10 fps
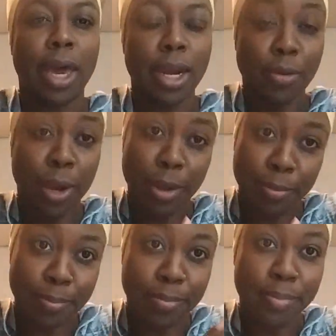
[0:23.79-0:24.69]
Anyway,
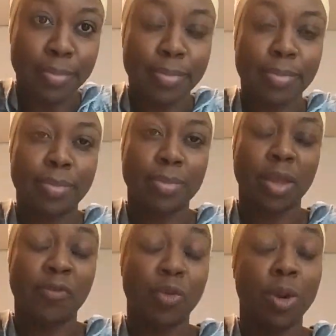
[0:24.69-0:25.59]

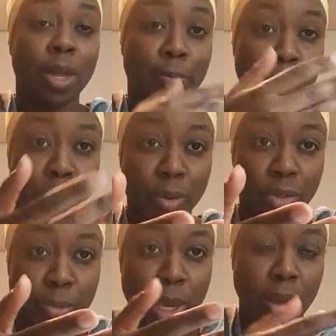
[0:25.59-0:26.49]
if you can bear
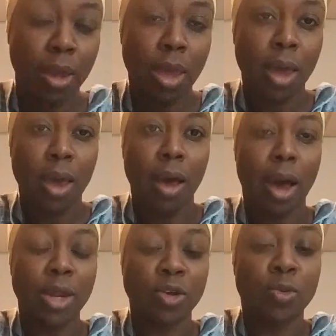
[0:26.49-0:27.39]
with me,
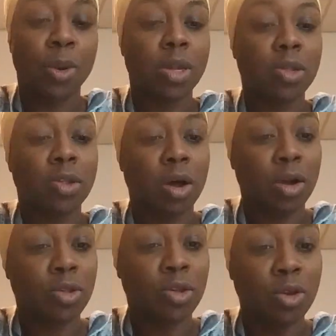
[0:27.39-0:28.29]
I just wanted to
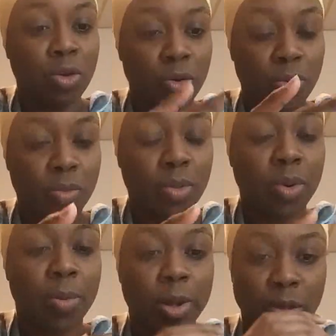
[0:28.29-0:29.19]
talk to you
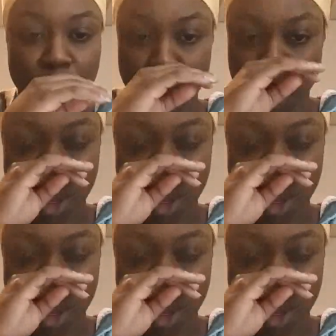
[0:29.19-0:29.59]
about spiritual